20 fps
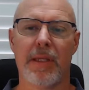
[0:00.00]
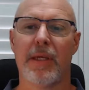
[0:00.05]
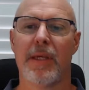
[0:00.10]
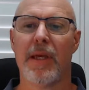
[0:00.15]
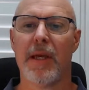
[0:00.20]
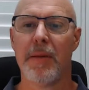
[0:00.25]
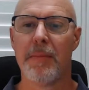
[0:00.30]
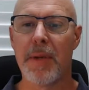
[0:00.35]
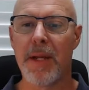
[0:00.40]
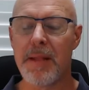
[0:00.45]

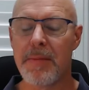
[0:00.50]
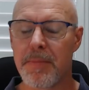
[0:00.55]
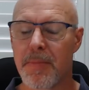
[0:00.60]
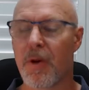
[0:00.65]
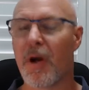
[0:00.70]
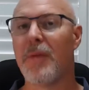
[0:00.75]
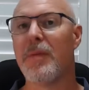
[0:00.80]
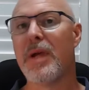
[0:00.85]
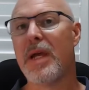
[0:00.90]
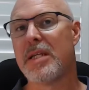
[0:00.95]
But in
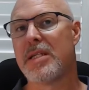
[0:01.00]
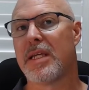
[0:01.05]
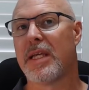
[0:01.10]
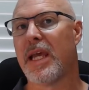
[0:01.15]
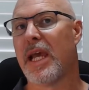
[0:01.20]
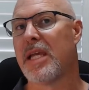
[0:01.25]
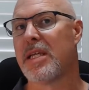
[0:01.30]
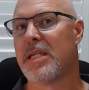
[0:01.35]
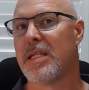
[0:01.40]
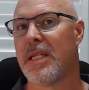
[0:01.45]
primary
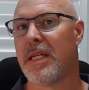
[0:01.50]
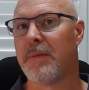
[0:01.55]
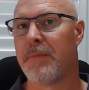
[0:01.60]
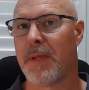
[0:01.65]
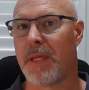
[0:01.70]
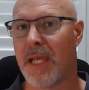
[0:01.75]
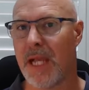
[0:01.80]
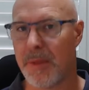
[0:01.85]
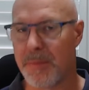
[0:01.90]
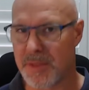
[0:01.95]
education, it
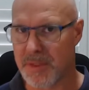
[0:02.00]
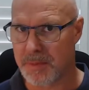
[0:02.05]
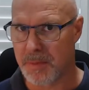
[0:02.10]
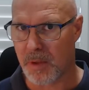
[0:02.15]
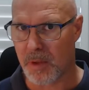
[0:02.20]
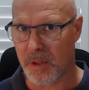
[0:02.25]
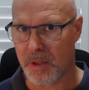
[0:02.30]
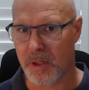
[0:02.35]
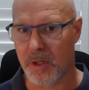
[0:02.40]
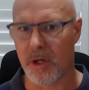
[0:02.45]
becomes
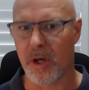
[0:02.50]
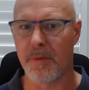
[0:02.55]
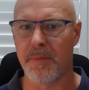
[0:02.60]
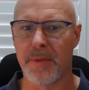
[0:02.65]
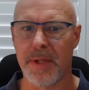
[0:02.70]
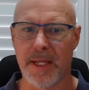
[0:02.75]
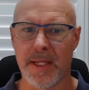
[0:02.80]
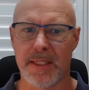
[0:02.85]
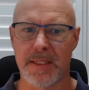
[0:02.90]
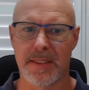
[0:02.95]
more
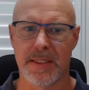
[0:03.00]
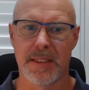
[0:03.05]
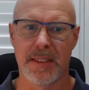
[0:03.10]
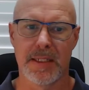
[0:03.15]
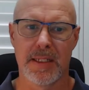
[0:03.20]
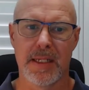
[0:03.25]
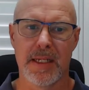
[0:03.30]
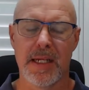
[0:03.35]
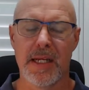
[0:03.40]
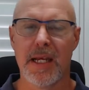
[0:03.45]
complex
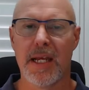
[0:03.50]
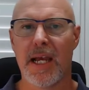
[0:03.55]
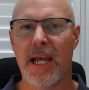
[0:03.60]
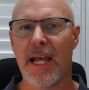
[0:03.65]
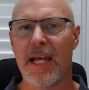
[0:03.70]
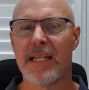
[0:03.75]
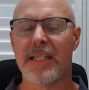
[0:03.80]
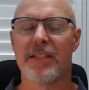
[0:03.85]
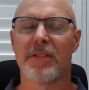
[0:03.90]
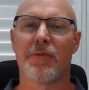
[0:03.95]

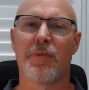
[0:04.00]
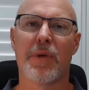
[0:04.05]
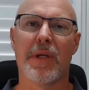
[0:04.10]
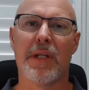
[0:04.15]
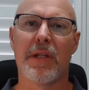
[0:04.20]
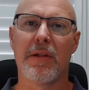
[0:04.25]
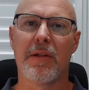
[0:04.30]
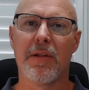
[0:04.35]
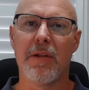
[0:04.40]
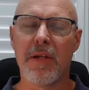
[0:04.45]
as we
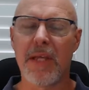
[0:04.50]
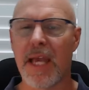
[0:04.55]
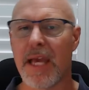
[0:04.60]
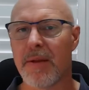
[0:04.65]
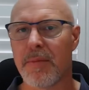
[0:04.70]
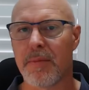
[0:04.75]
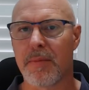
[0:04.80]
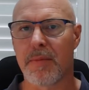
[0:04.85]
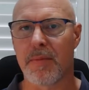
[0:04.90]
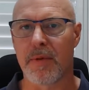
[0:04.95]
look at,
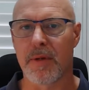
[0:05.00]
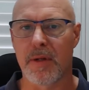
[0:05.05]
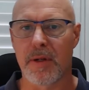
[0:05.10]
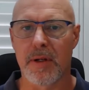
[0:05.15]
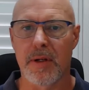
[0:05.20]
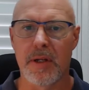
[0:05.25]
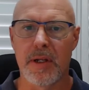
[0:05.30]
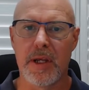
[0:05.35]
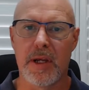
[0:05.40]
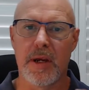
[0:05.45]

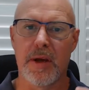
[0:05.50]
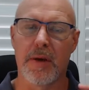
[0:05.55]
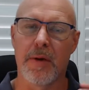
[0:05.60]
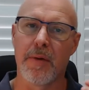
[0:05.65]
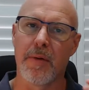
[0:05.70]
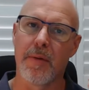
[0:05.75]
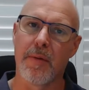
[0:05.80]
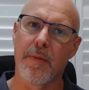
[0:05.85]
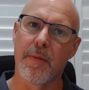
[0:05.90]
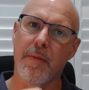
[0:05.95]

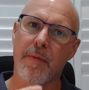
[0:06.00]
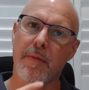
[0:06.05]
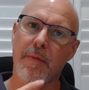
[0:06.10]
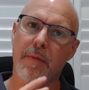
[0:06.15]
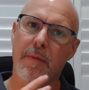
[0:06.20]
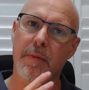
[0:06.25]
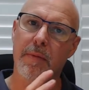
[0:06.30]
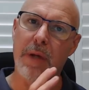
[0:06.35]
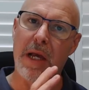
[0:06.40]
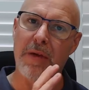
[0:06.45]

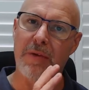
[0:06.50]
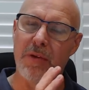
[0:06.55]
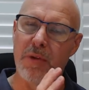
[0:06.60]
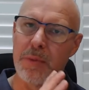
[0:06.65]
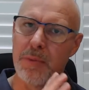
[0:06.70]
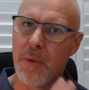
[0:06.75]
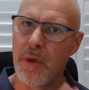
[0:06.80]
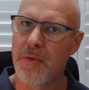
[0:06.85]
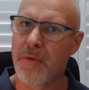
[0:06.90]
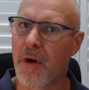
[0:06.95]
as we
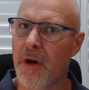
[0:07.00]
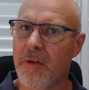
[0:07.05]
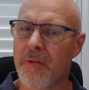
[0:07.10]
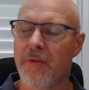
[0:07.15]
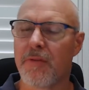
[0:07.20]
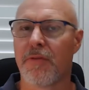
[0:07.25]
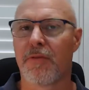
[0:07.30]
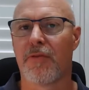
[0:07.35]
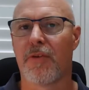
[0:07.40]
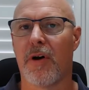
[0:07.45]
move on
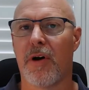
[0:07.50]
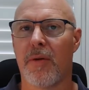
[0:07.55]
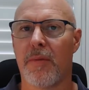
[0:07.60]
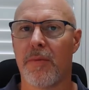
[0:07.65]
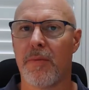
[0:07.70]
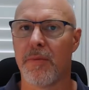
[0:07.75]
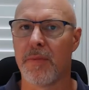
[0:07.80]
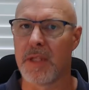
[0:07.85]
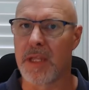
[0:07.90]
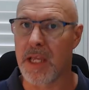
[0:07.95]

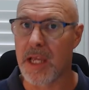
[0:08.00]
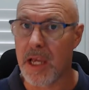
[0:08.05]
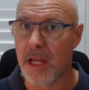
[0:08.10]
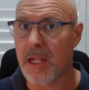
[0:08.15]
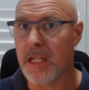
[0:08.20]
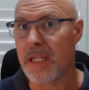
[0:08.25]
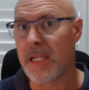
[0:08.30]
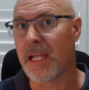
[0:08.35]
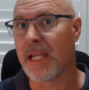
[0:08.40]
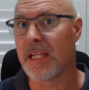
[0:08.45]
from the early
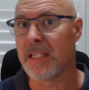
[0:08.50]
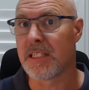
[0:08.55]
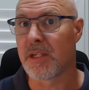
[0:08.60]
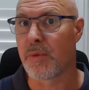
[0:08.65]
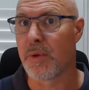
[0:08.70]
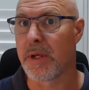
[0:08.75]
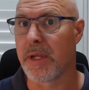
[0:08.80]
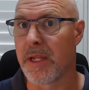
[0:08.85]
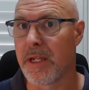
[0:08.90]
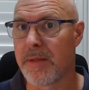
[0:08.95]
years
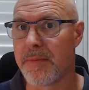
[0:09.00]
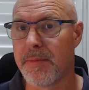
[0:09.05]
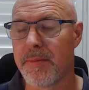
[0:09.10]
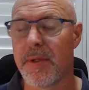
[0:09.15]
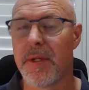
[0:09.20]
curriculum